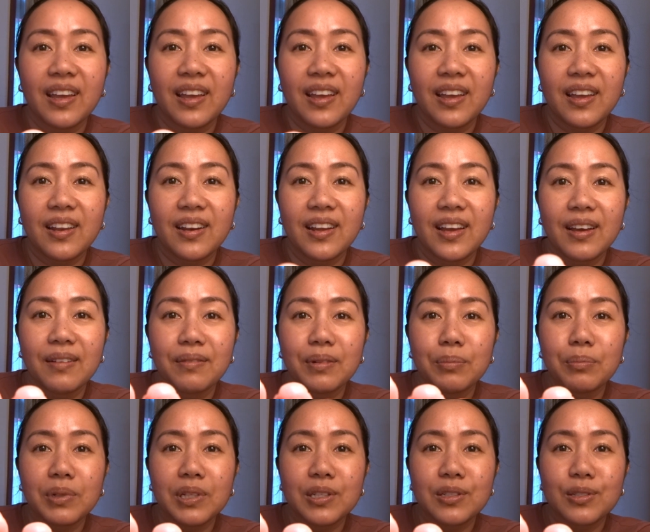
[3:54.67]
and have a
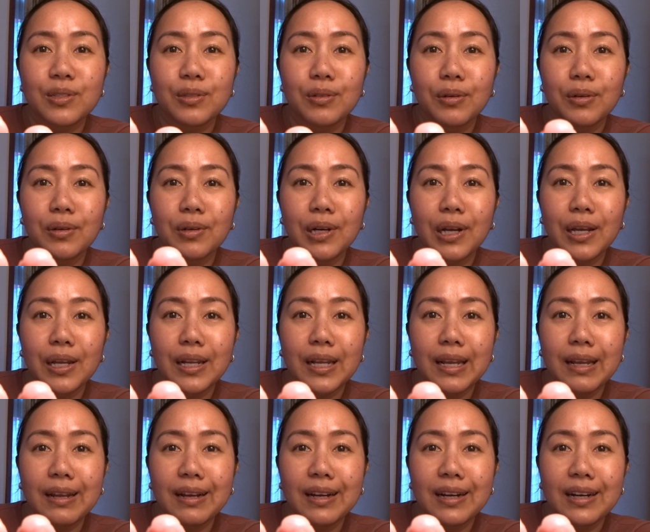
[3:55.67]
blister right
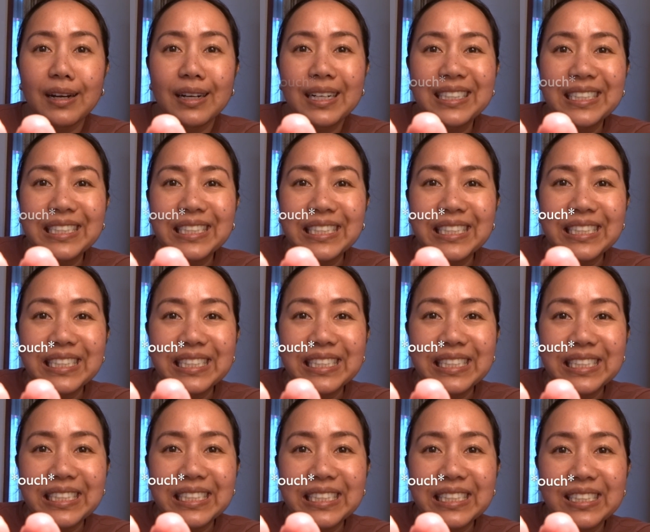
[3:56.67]
here.
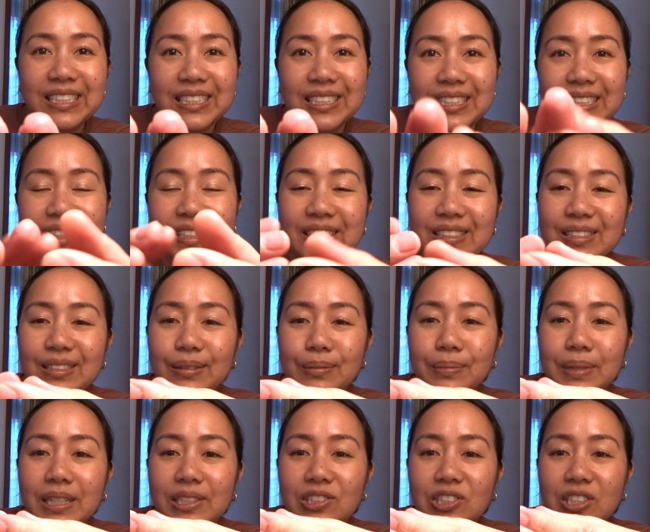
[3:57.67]
It hurt so
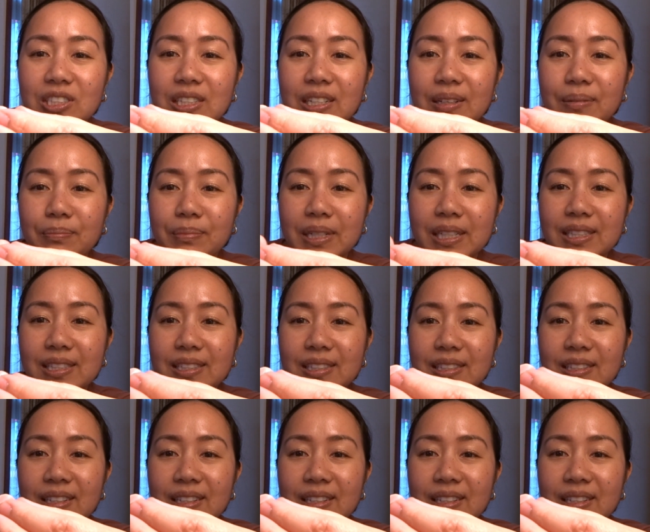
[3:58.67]
much. But